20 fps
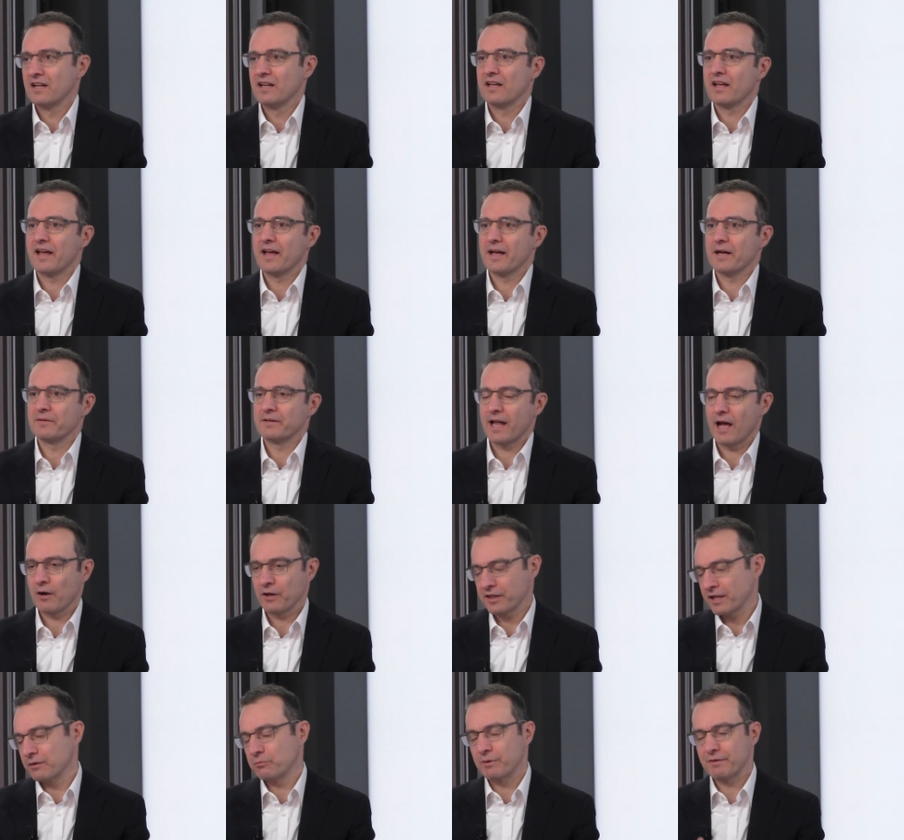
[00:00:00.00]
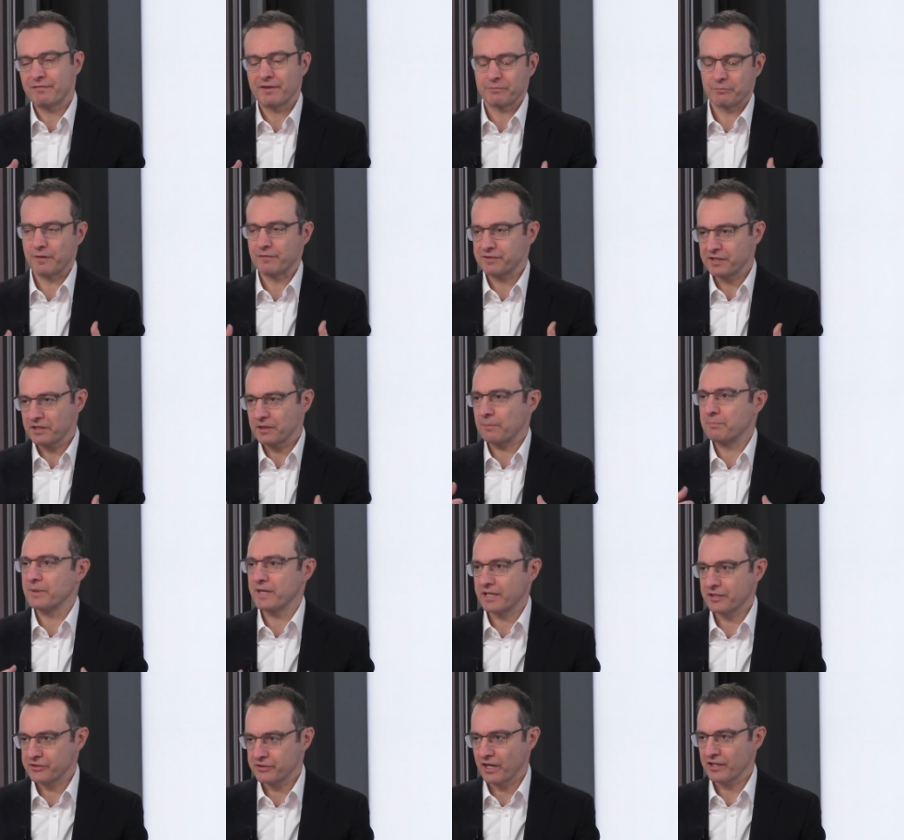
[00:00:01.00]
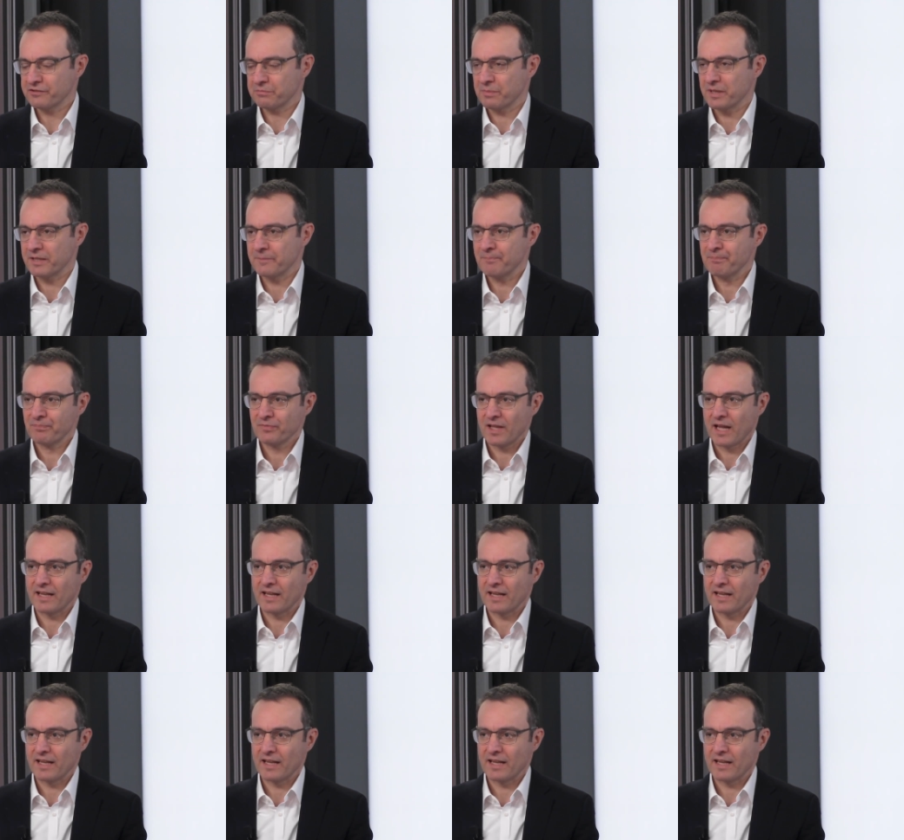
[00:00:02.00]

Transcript: Uh, now, I think we've, we've seen a big adjustment,